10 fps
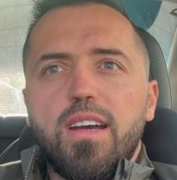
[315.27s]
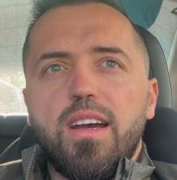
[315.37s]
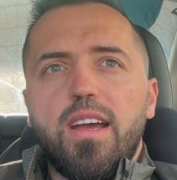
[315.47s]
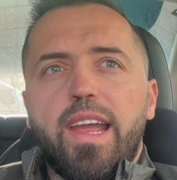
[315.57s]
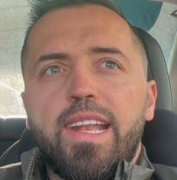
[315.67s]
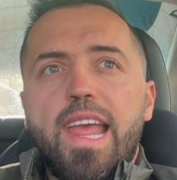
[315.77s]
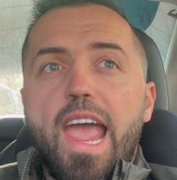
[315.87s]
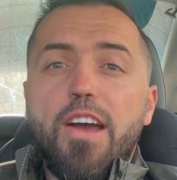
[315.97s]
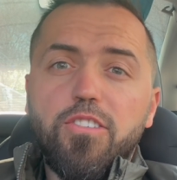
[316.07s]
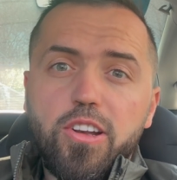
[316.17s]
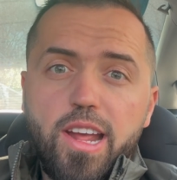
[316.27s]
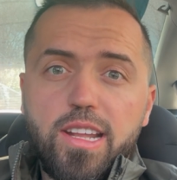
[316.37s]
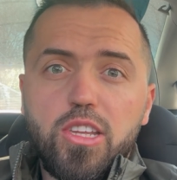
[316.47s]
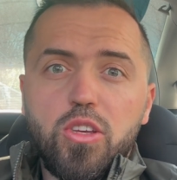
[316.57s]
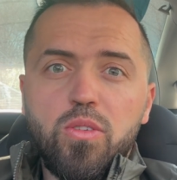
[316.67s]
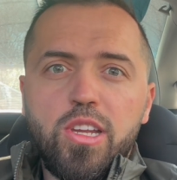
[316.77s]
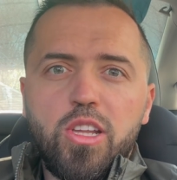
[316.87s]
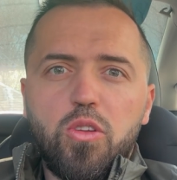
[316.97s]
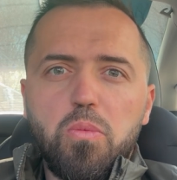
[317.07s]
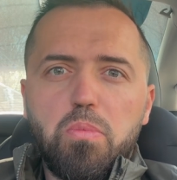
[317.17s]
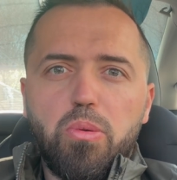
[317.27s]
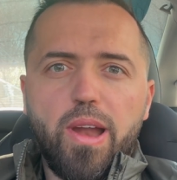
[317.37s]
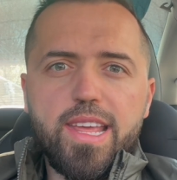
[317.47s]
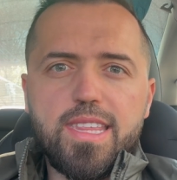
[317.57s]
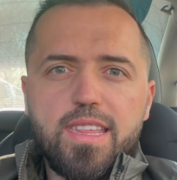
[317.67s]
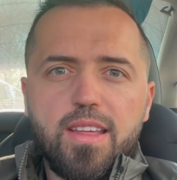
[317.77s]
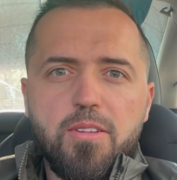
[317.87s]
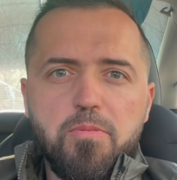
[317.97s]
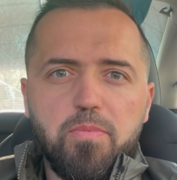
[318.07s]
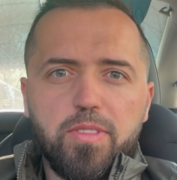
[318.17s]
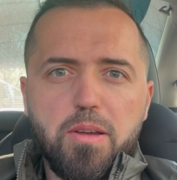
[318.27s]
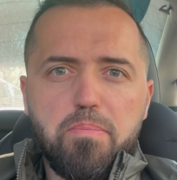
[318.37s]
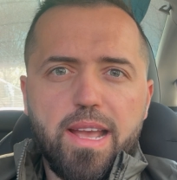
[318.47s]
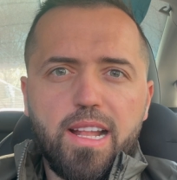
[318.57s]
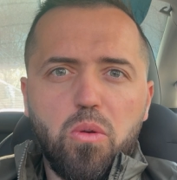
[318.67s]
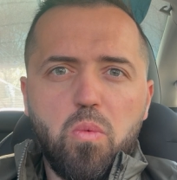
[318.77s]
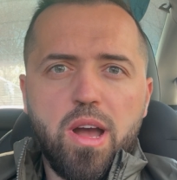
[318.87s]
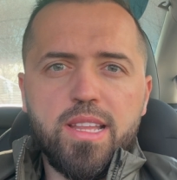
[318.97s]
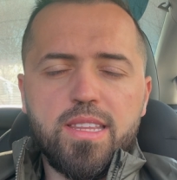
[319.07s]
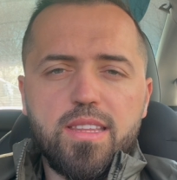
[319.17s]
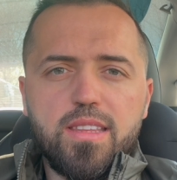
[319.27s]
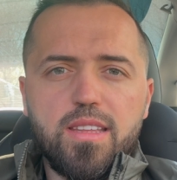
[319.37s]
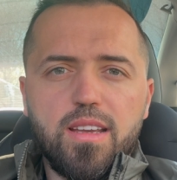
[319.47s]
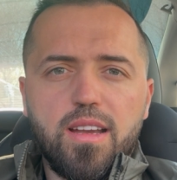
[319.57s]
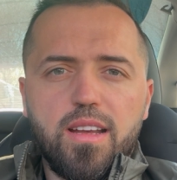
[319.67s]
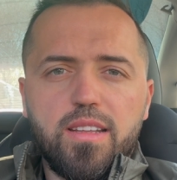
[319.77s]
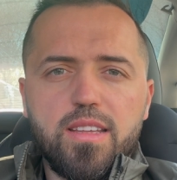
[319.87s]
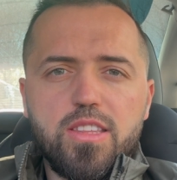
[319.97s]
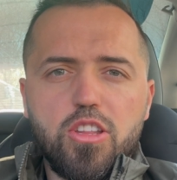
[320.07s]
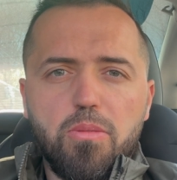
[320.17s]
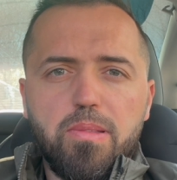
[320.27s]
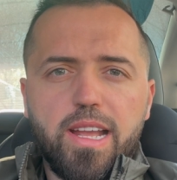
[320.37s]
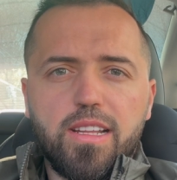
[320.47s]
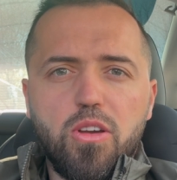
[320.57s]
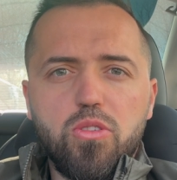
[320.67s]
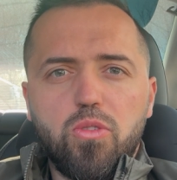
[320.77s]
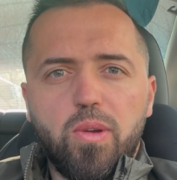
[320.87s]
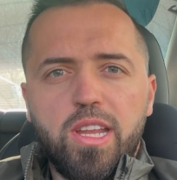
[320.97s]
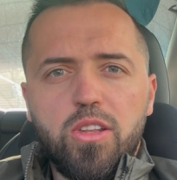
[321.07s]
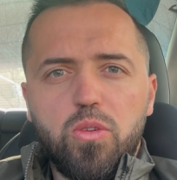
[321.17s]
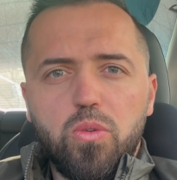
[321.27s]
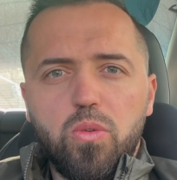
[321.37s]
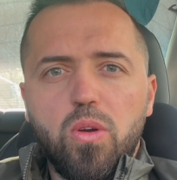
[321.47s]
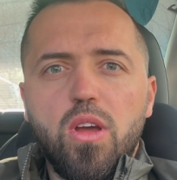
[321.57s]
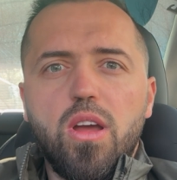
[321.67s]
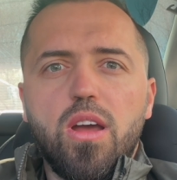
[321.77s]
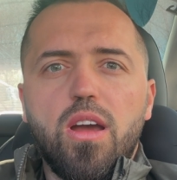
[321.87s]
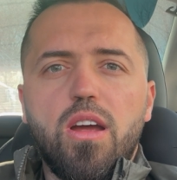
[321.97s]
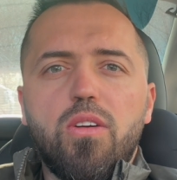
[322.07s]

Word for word: Uh, and after that, you need to press the pedal once uh, the stoplight goes green to uh,